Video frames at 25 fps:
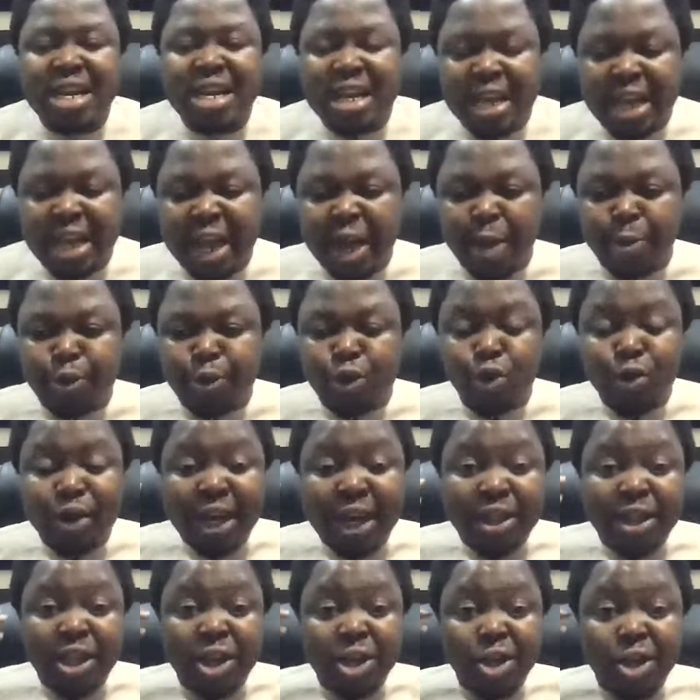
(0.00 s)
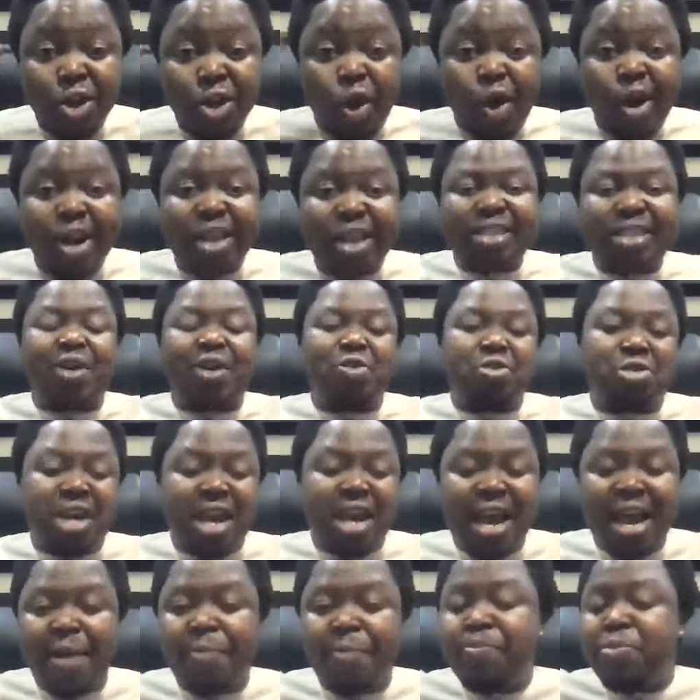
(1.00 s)
It helps you get the noise out
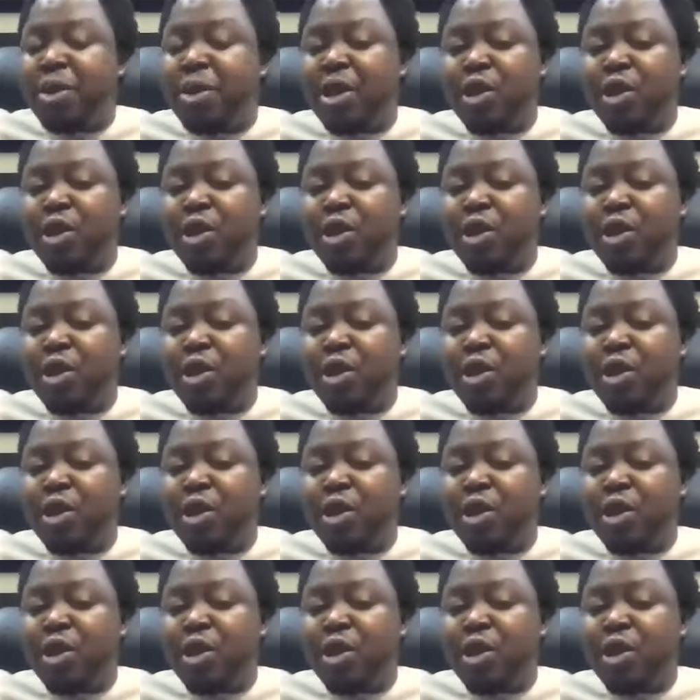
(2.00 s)
there.